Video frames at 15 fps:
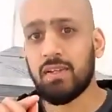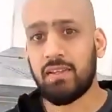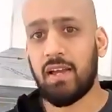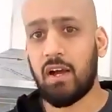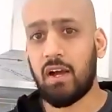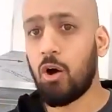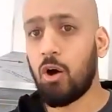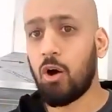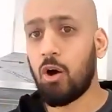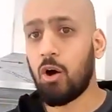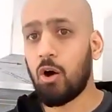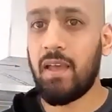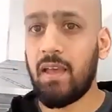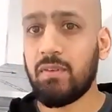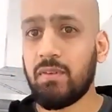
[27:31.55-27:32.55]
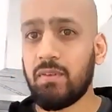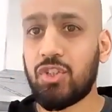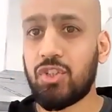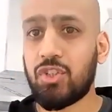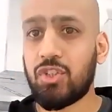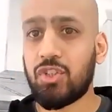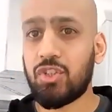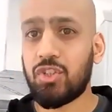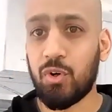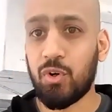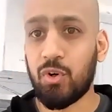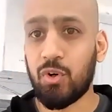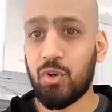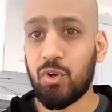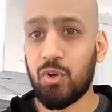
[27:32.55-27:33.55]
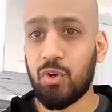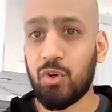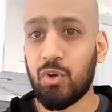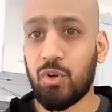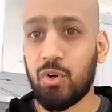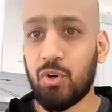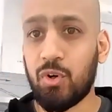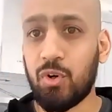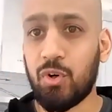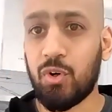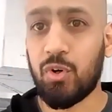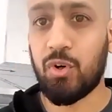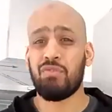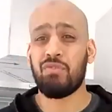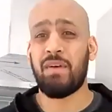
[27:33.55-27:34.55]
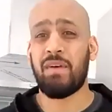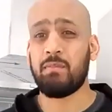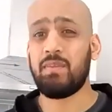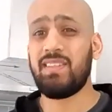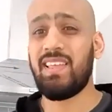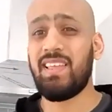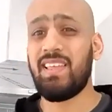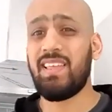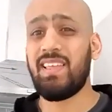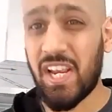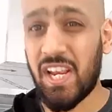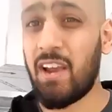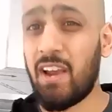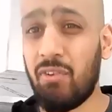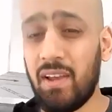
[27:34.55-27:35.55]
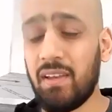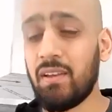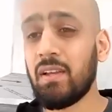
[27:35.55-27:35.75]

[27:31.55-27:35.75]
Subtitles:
Yeah, I'll be there, inshallah. We've got a nice quiz. Get all the family there, share it.